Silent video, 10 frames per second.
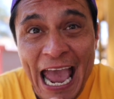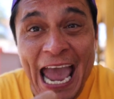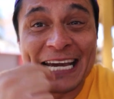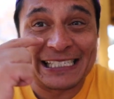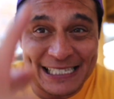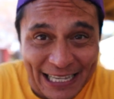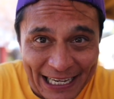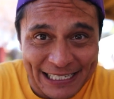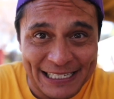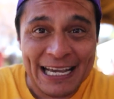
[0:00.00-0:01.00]
a
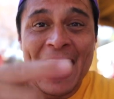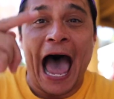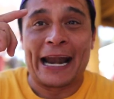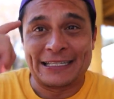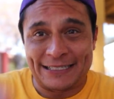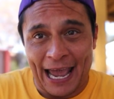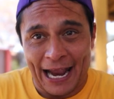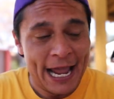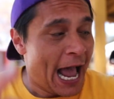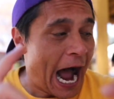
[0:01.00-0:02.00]
six out of
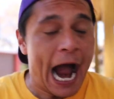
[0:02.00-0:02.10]
10.